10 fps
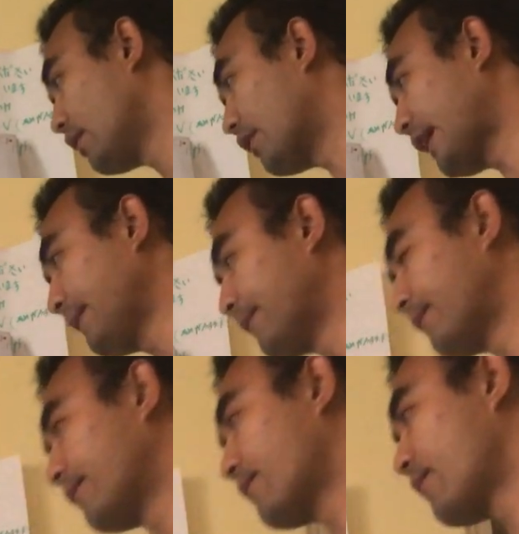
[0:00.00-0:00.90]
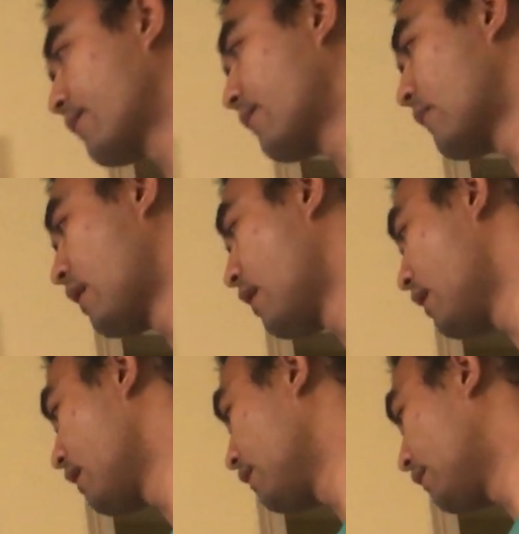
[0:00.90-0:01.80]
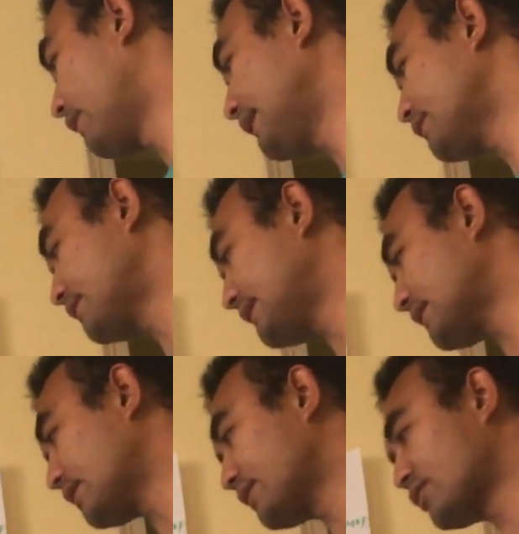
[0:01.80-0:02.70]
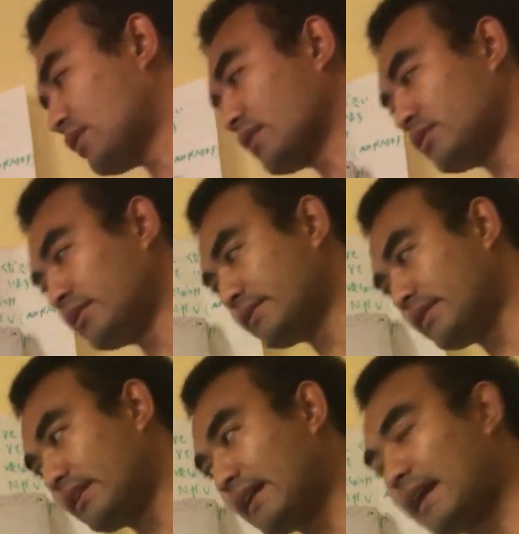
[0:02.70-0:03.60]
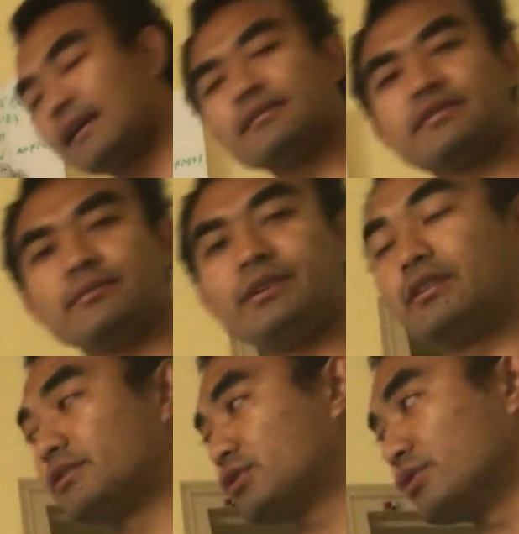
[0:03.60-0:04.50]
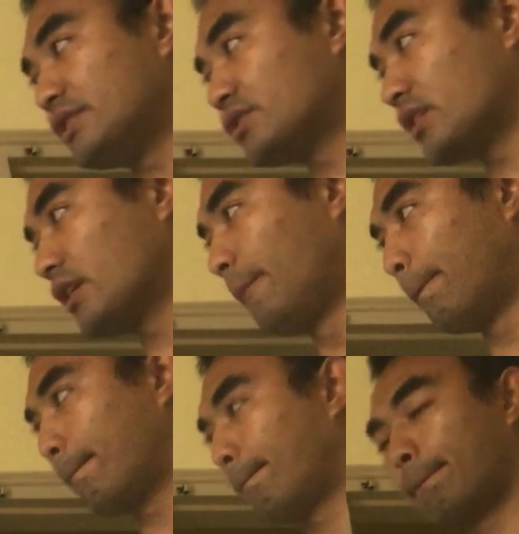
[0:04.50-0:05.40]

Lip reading: Okay? Right, so these are the structures that are similar to each other.